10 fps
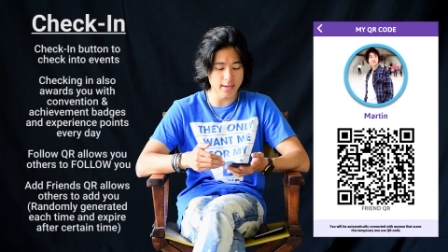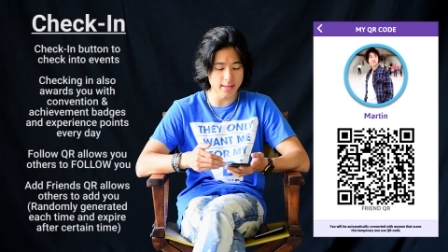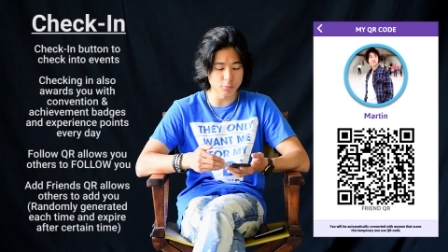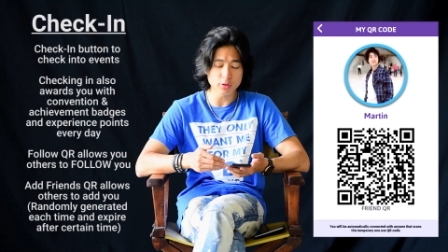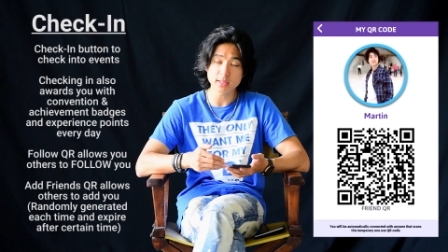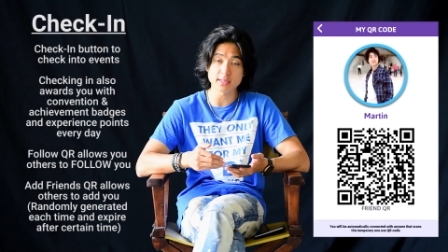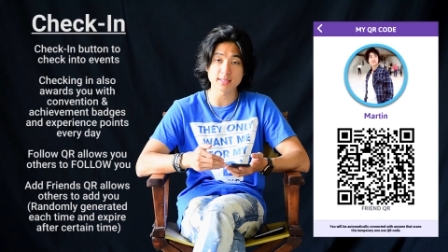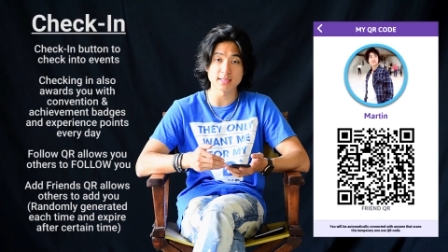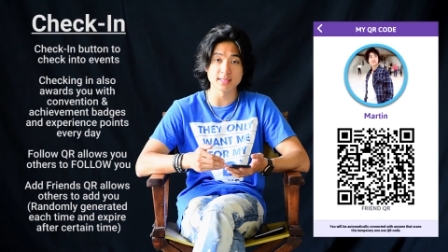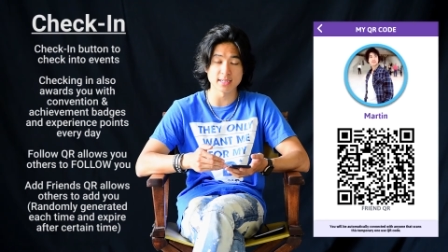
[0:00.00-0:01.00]
And what it
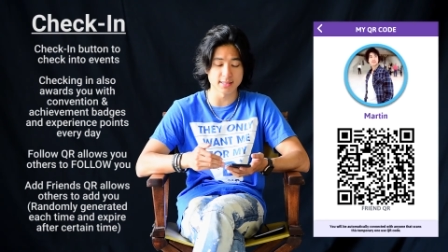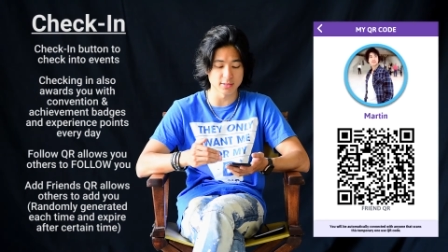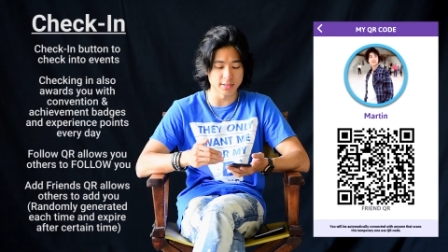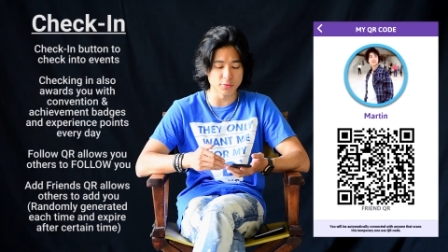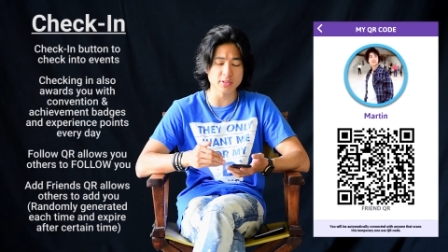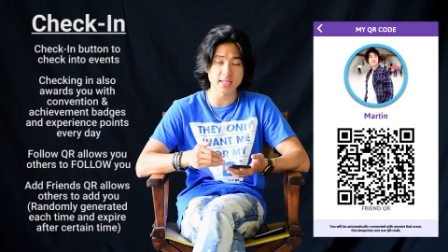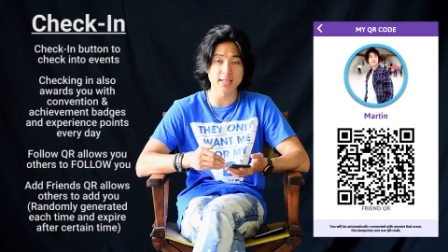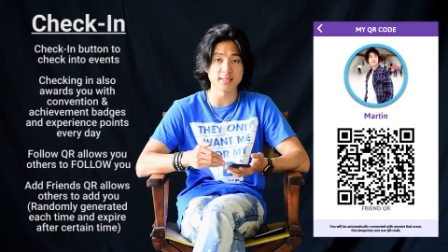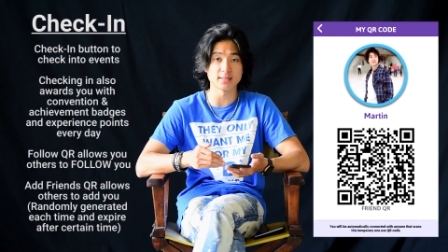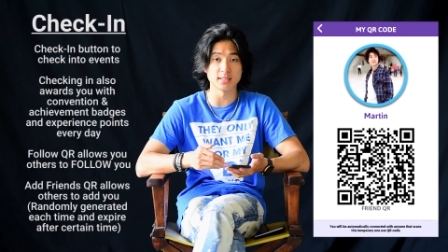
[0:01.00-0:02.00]
does is that
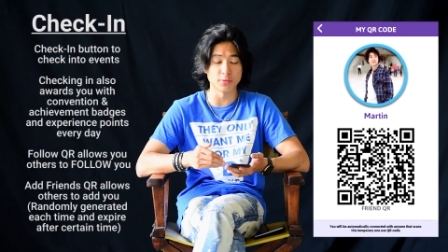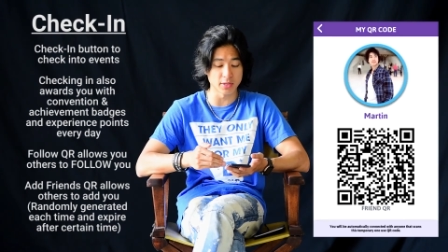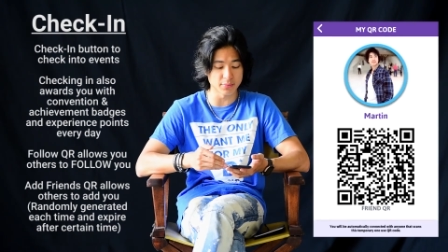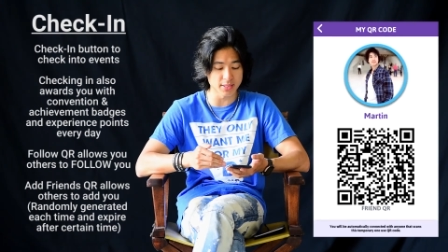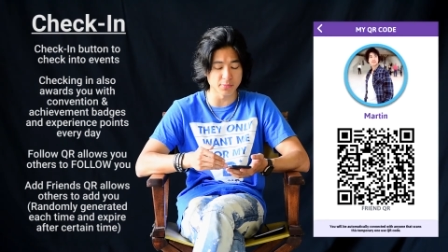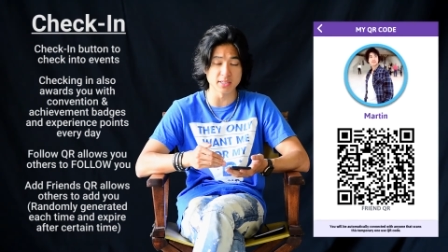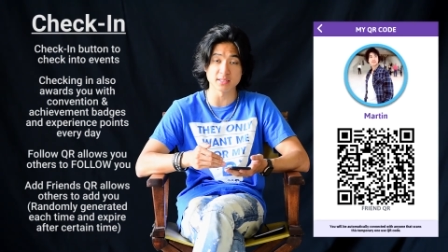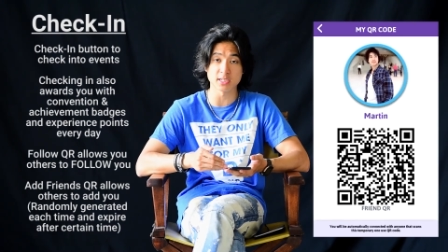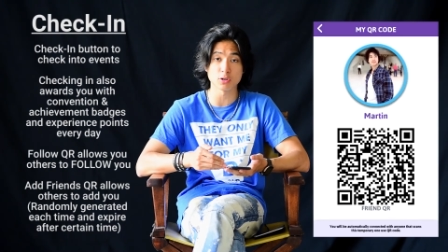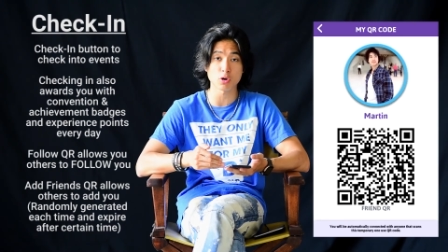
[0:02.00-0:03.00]
if you give someone
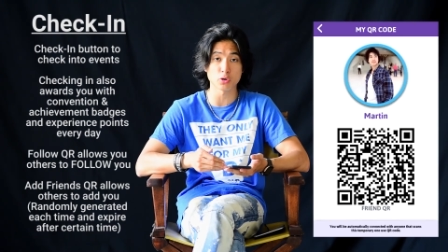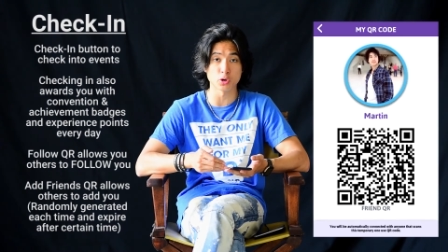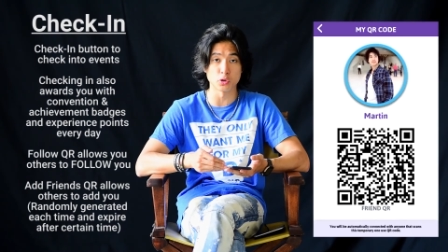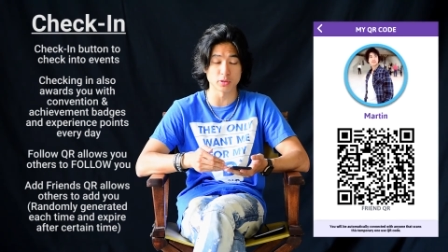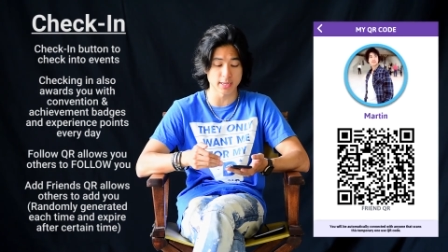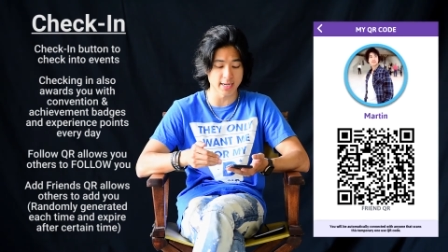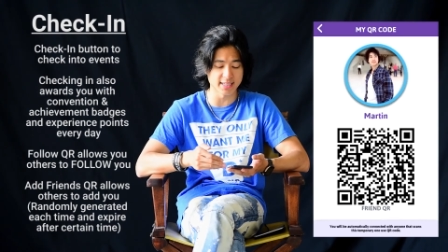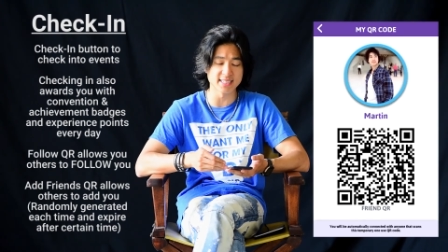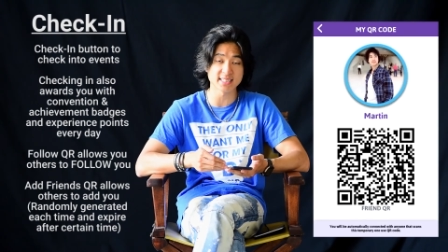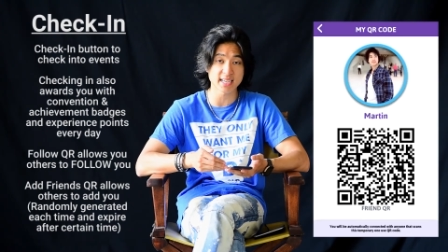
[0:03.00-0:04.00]
this QR code and
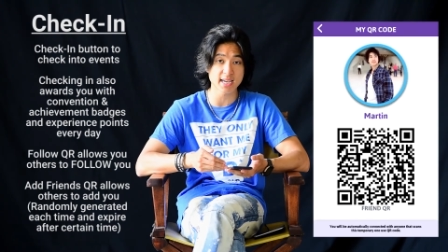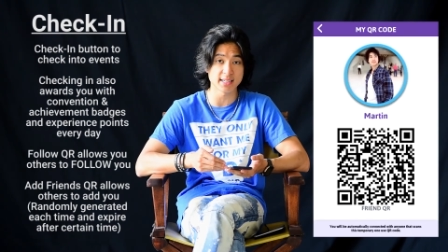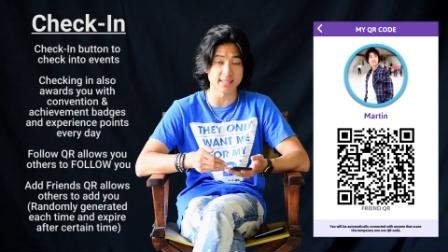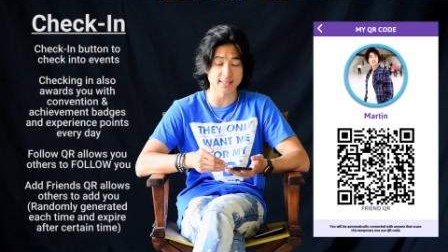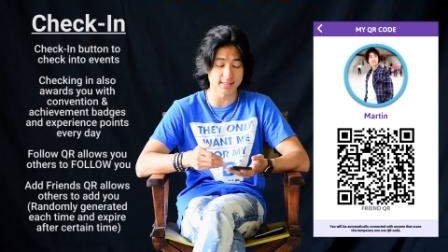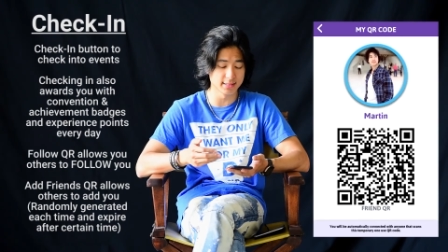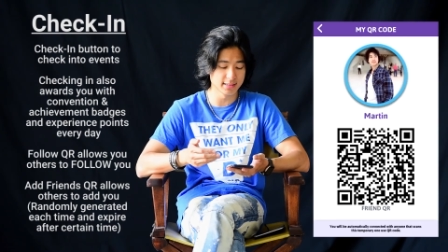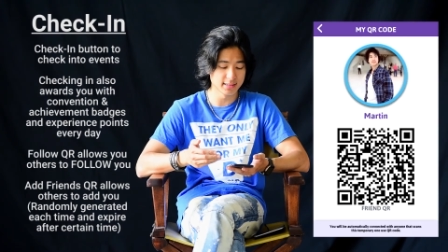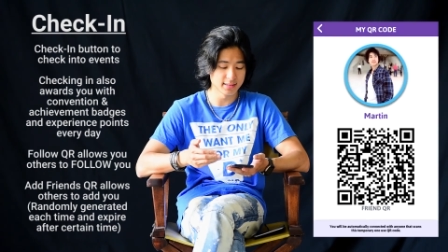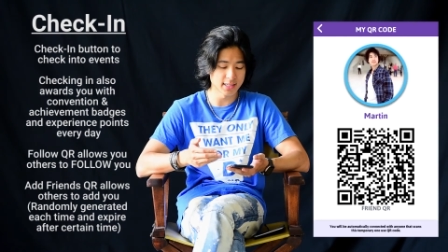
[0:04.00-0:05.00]
they scan it,
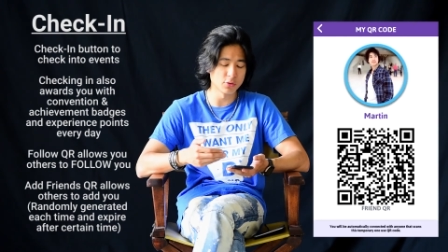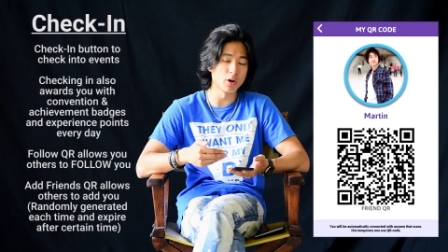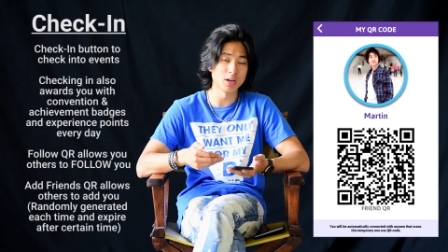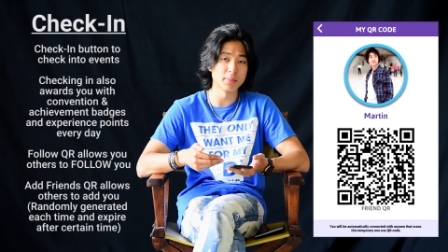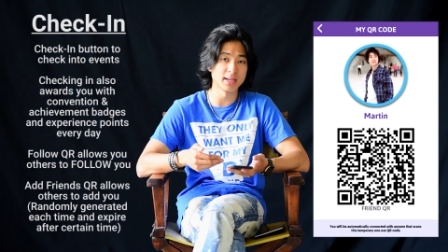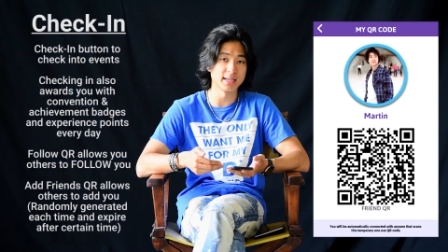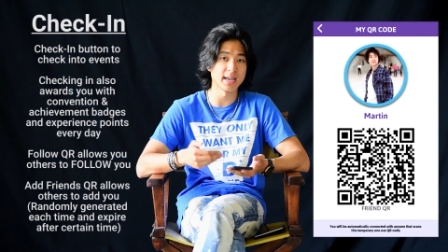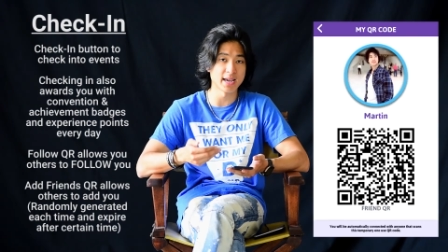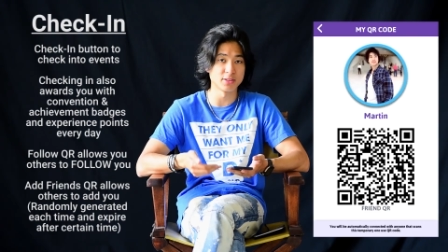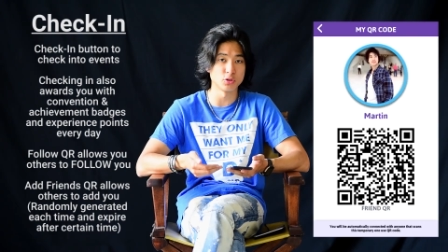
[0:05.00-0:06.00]
they will automatically
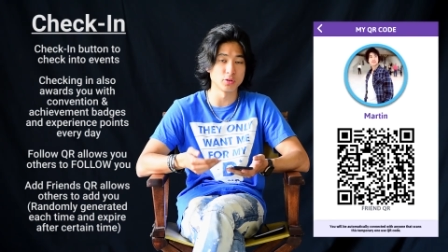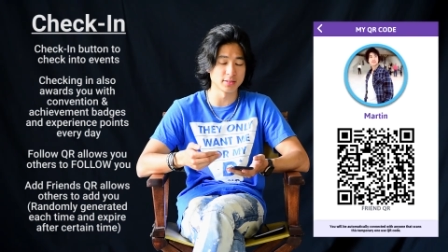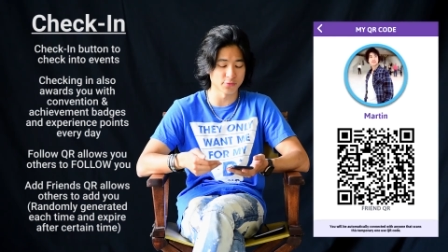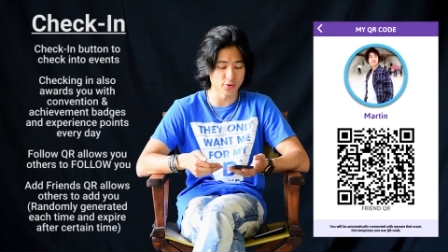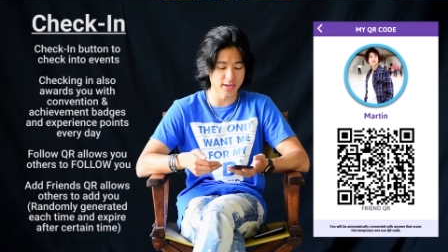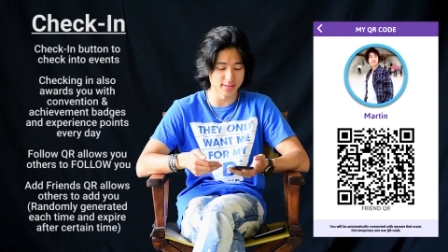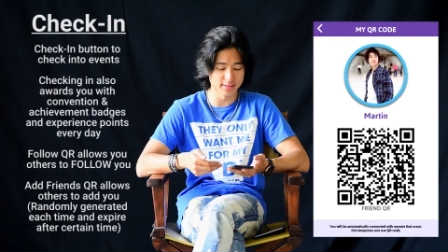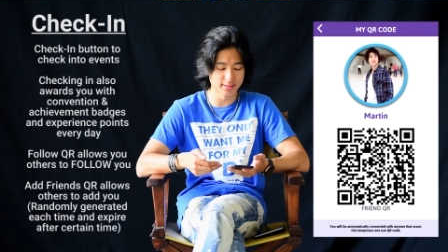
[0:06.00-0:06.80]
add you as a friend.